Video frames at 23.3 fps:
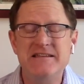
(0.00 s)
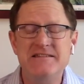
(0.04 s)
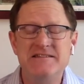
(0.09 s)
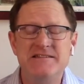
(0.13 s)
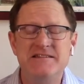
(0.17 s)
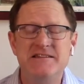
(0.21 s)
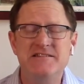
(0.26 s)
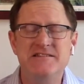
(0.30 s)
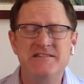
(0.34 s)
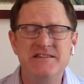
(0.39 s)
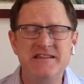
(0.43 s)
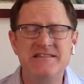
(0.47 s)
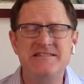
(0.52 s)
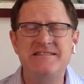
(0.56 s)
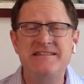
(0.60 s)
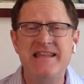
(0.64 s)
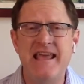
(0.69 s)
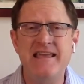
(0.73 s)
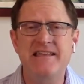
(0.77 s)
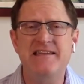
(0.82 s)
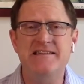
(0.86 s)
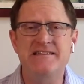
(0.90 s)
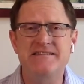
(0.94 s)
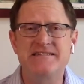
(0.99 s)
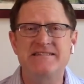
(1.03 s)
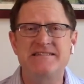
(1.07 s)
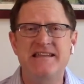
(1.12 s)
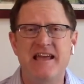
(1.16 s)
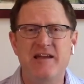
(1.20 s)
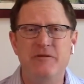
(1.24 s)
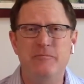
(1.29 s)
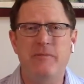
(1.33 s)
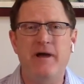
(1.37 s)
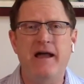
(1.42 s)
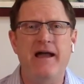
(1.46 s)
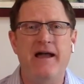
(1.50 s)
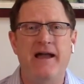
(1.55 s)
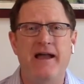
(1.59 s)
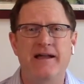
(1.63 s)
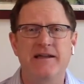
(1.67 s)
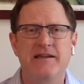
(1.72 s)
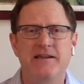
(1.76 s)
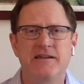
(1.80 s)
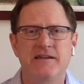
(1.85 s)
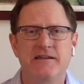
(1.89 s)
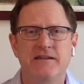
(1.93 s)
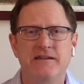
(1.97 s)
to just take a step
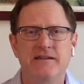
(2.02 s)
back.